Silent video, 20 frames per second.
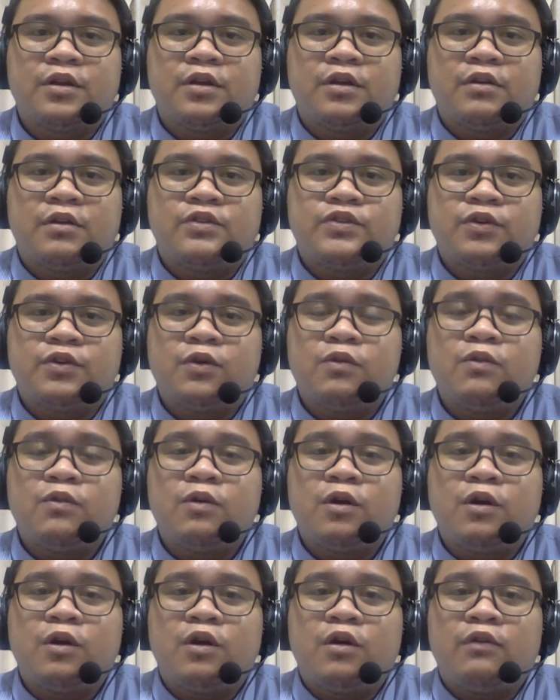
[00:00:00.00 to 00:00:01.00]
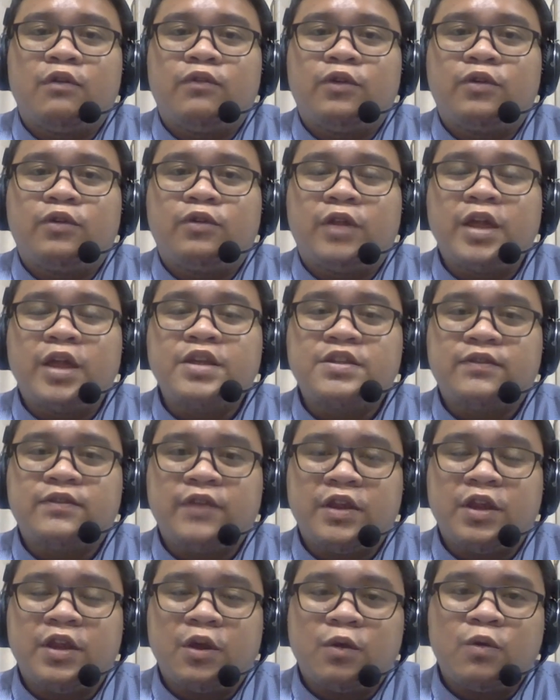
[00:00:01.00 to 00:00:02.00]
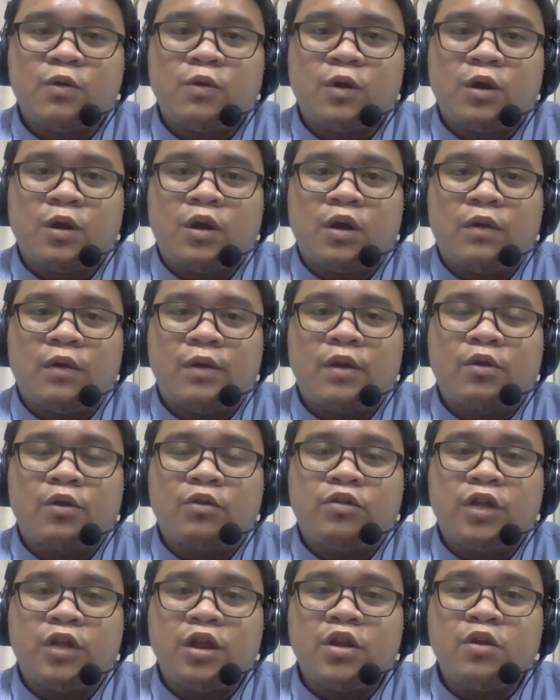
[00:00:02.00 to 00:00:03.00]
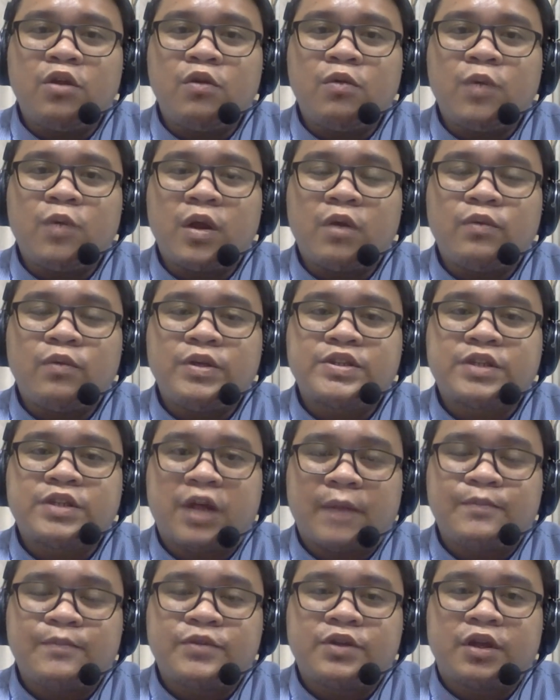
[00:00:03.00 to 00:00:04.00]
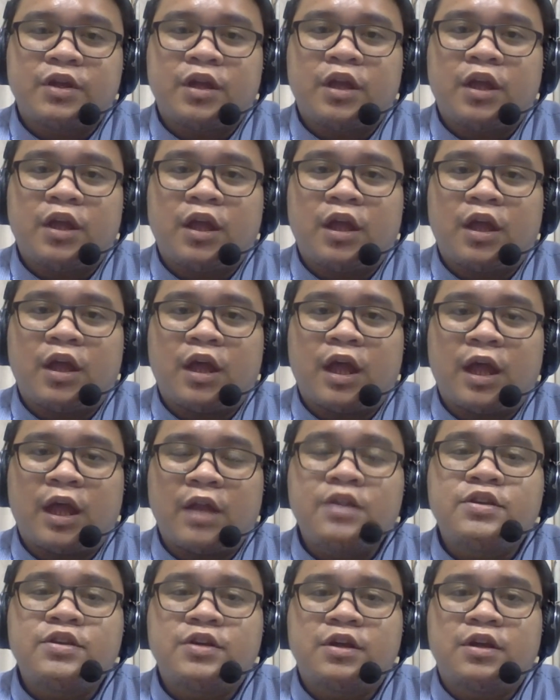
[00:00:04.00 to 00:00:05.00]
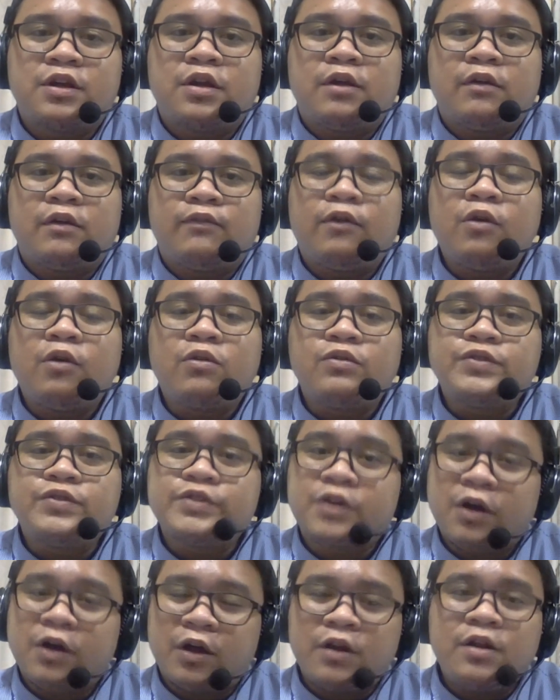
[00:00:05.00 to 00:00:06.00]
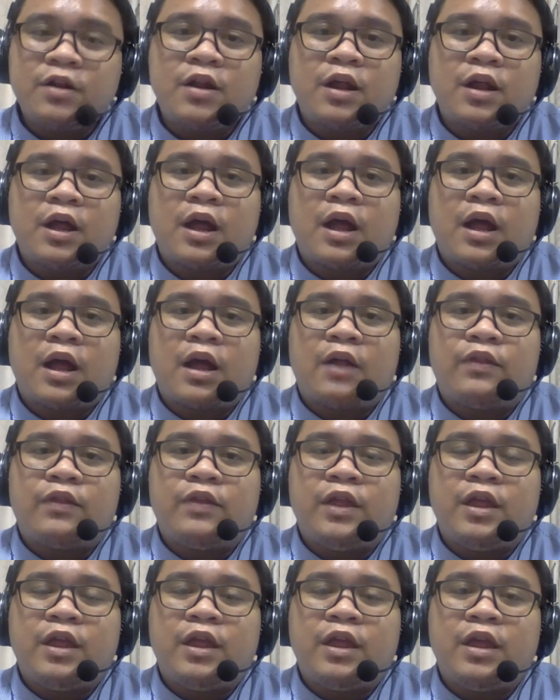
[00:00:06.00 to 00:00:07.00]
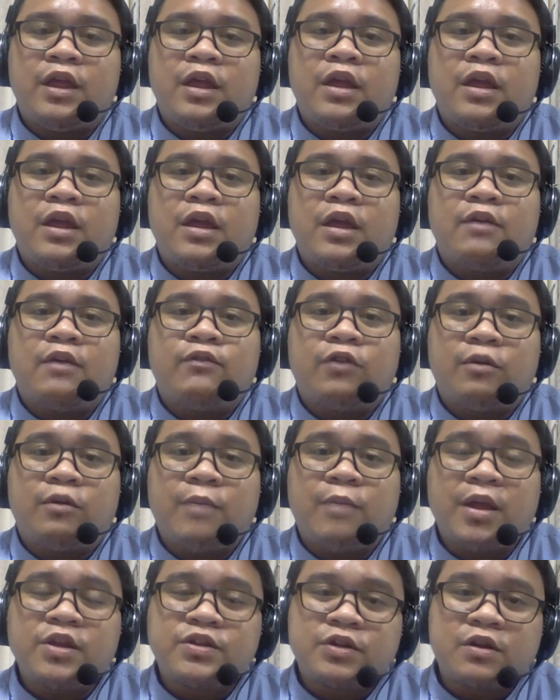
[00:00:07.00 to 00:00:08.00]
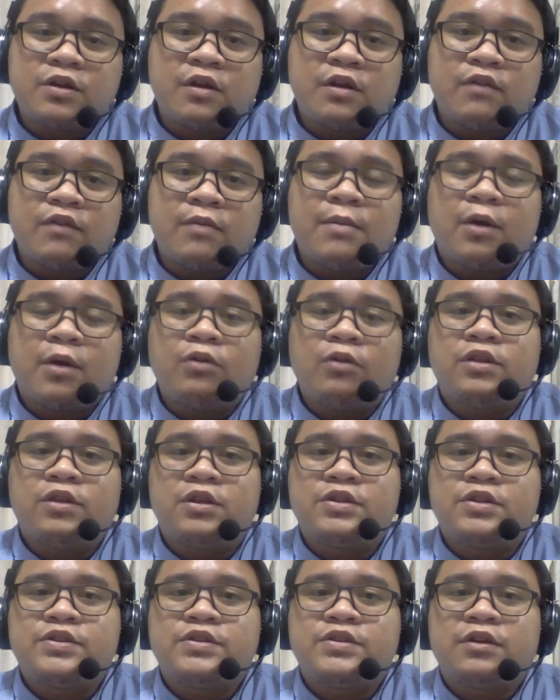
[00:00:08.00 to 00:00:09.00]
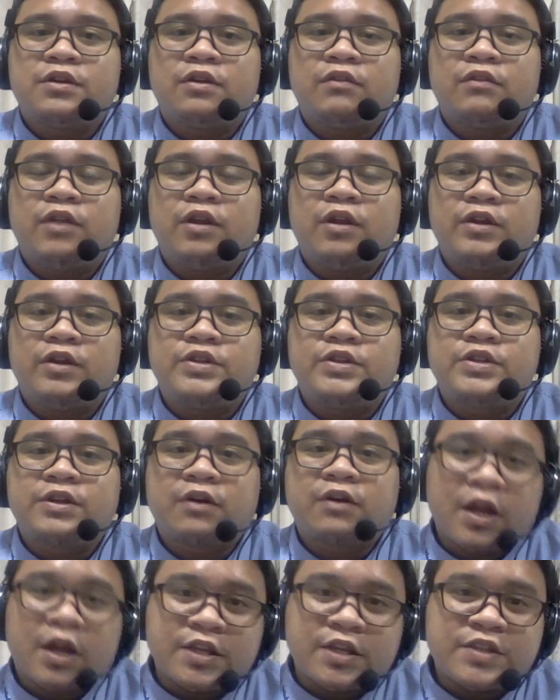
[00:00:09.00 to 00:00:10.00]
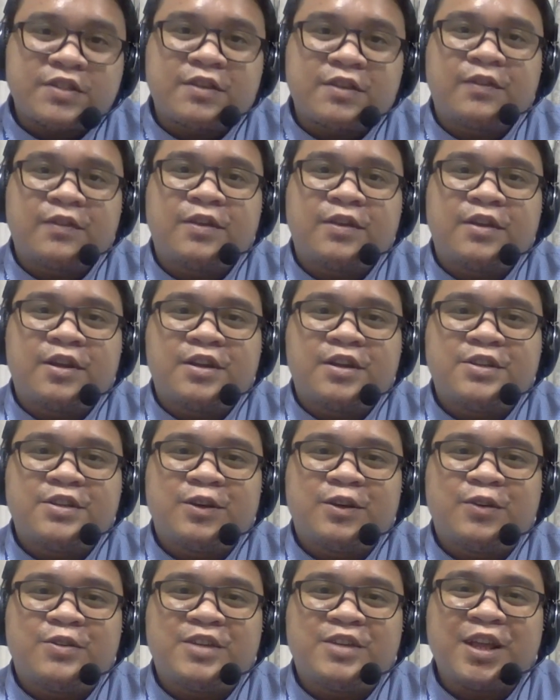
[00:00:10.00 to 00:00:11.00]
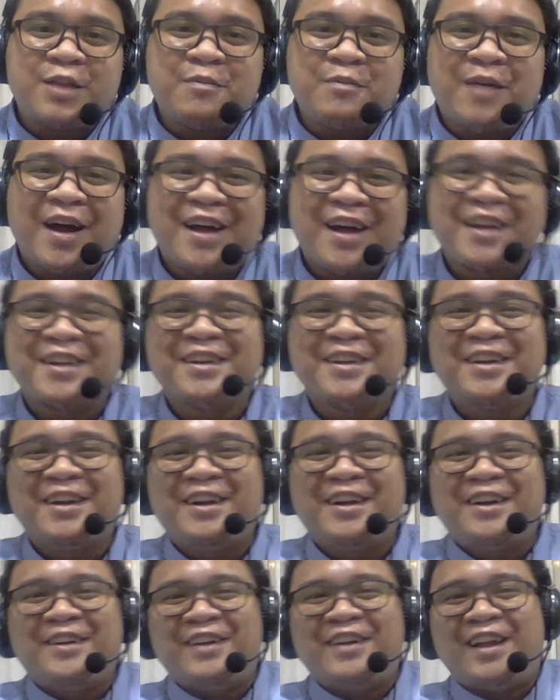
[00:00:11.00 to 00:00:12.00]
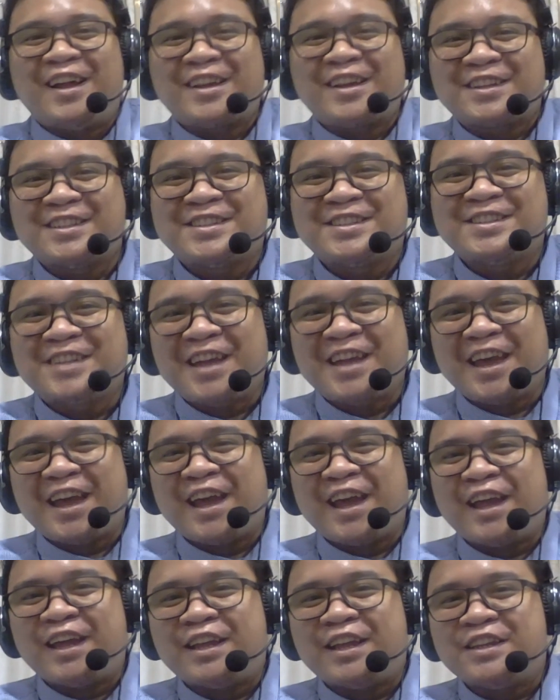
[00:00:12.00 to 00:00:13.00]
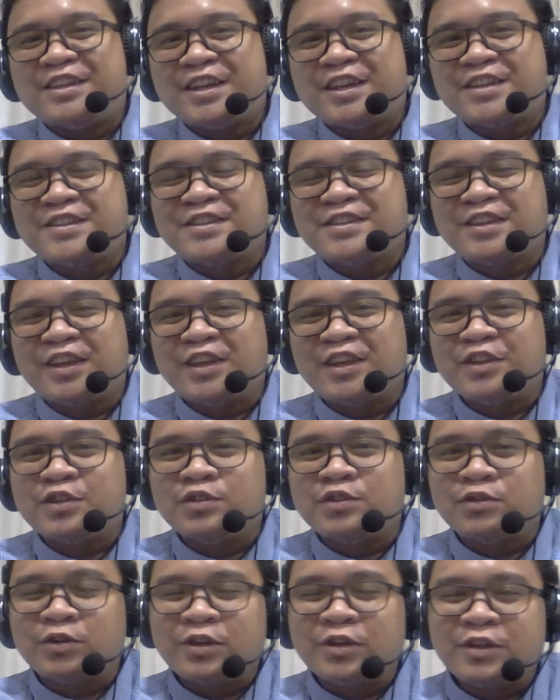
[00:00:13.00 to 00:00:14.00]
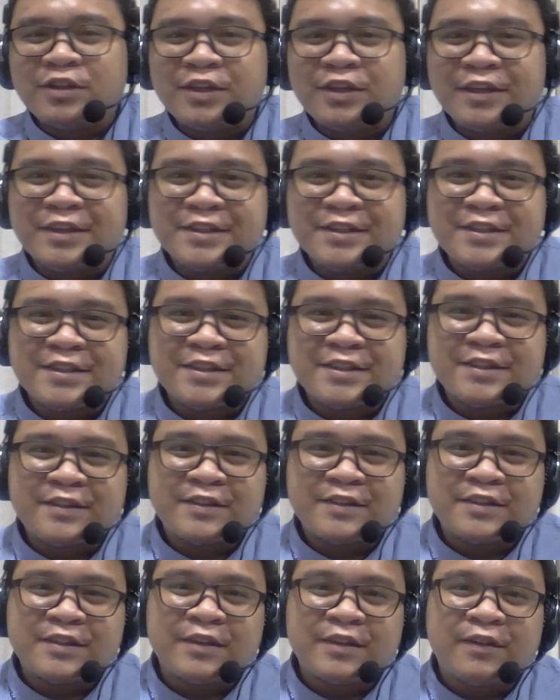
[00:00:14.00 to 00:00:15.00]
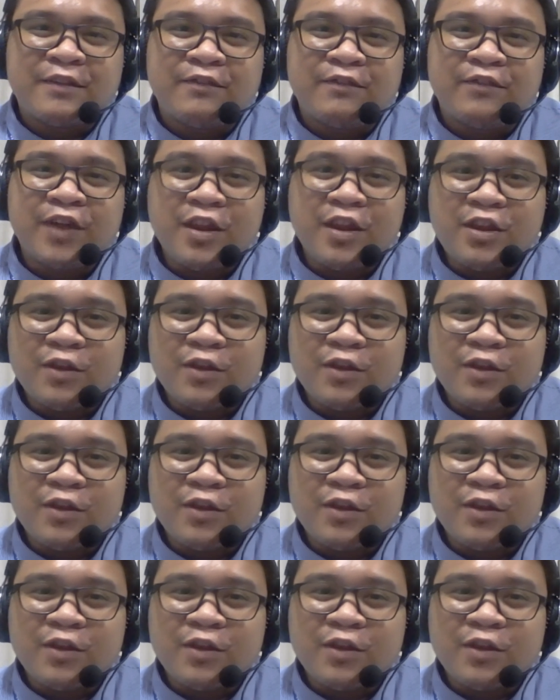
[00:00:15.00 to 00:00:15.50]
So for today's video, we will continue where we stopped and focus on the formation of the mountains on the Earth's crust. So sit back, relax, and just enjoy this video